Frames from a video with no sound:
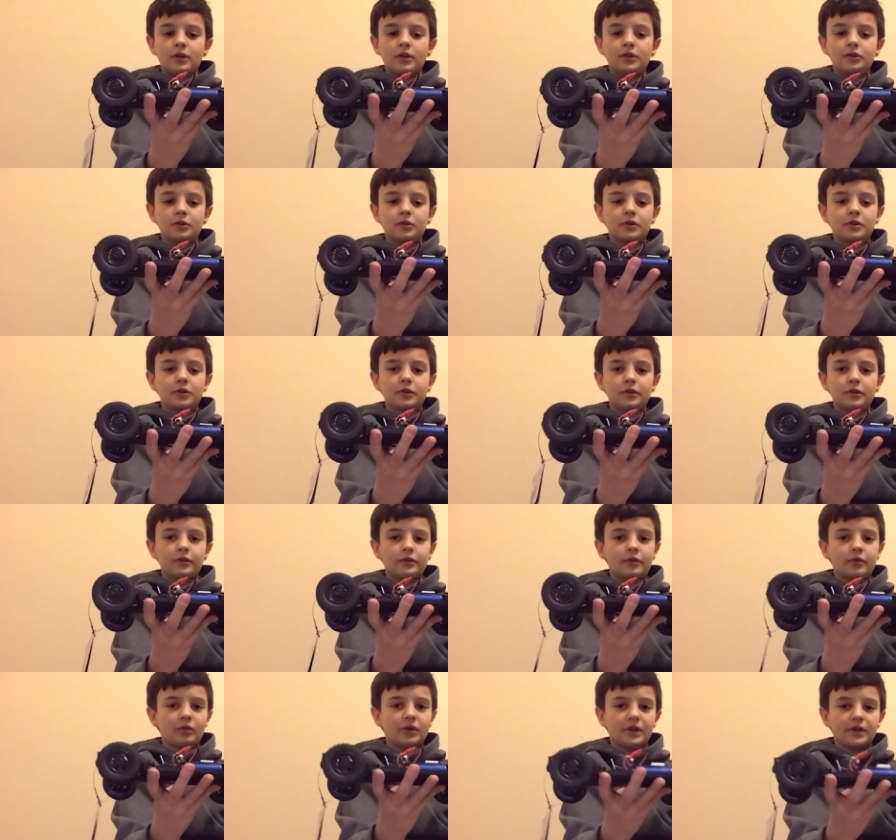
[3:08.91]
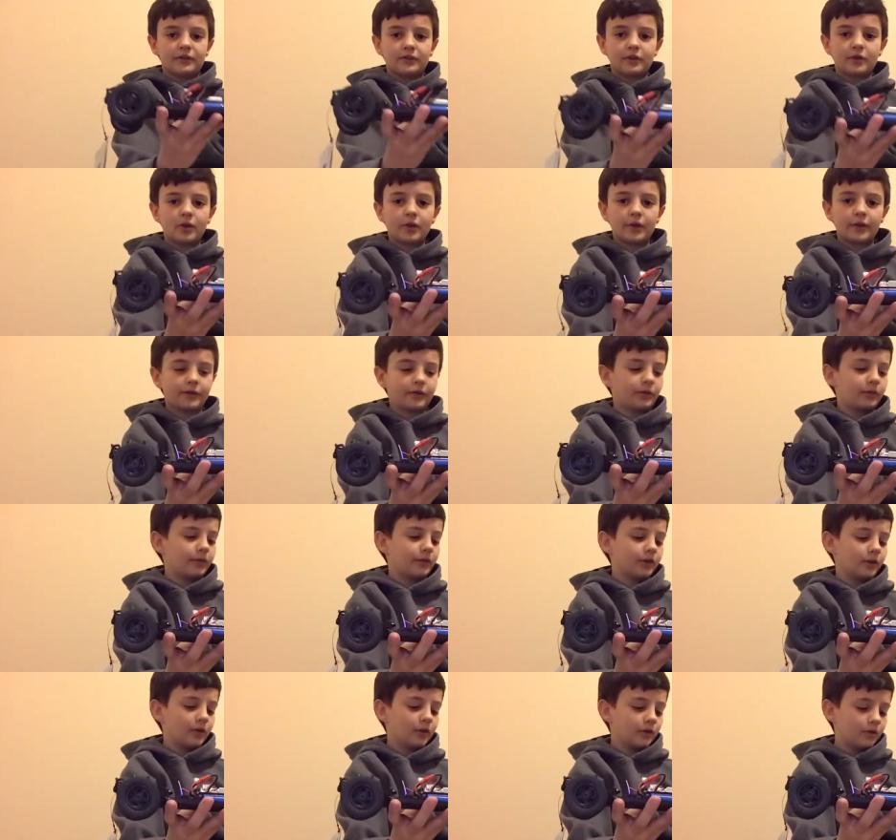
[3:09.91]
you're curious why it's going so
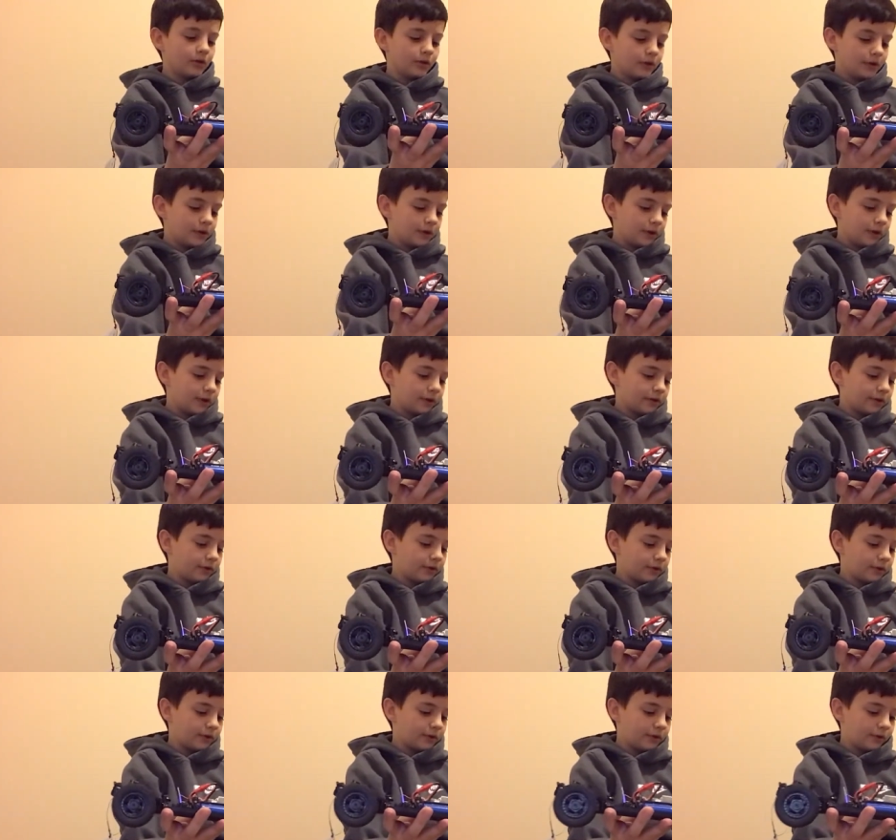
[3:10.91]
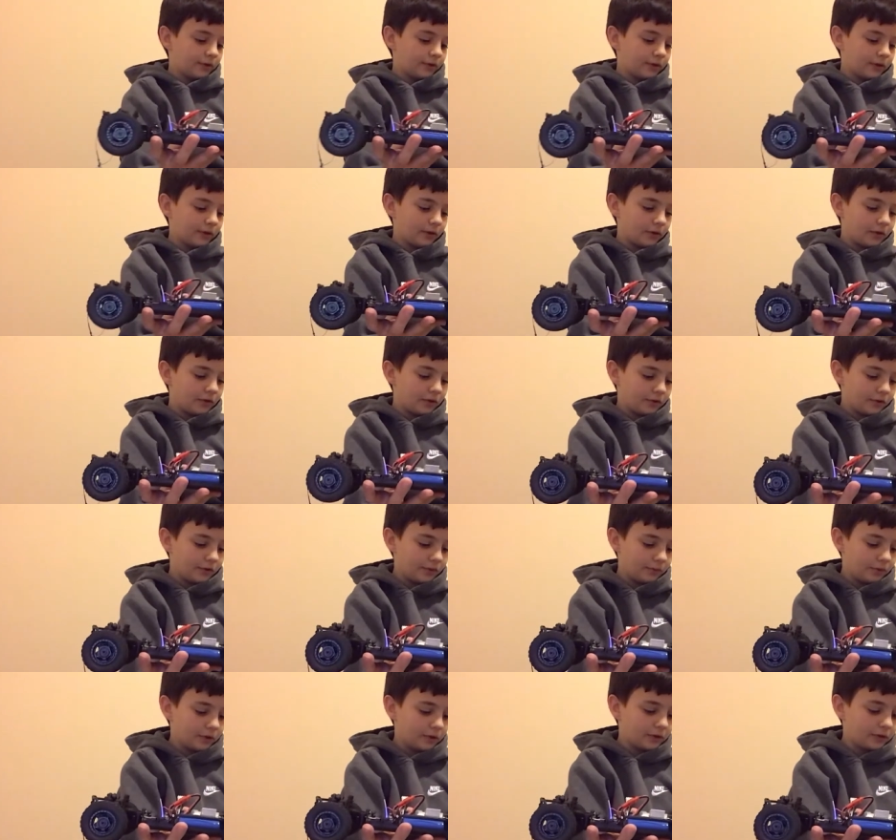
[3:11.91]
slow. That's because it's on slow.
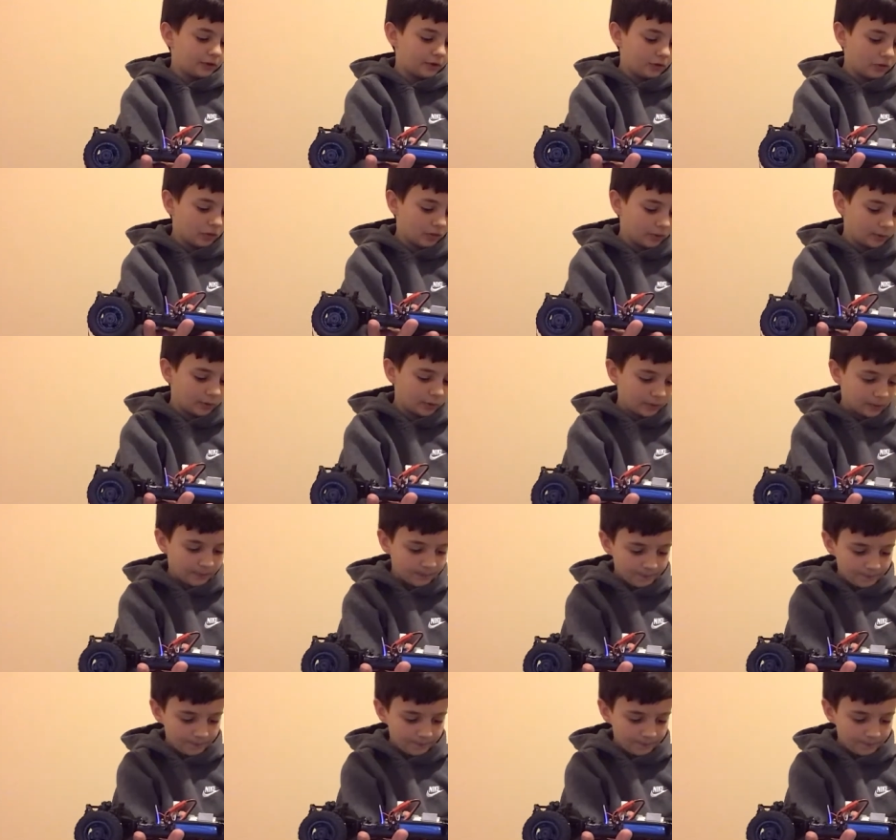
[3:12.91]
You put it to normal,